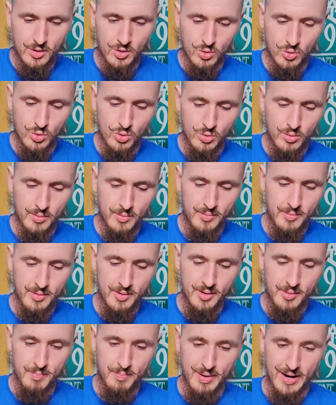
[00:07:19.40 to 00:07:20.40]
Ooh,
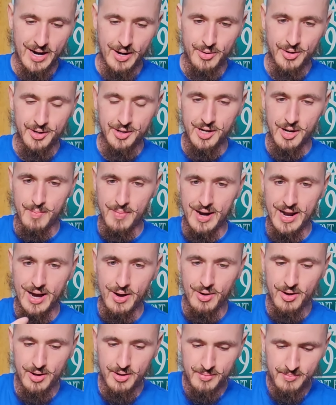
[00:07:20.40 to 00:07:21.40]
powder coming
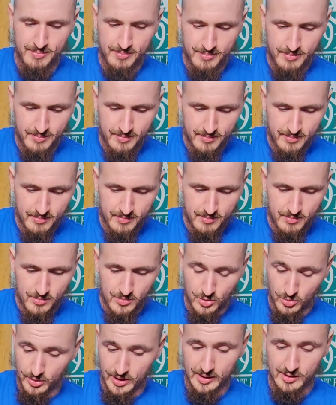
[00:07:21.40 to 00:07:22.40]
out.
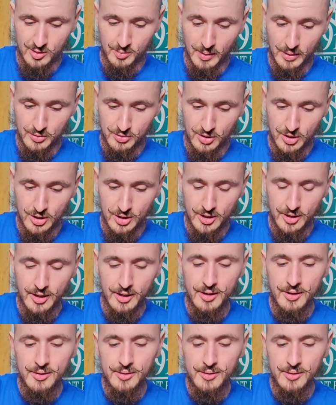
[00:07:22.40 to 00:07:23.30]
Oh, that smells good.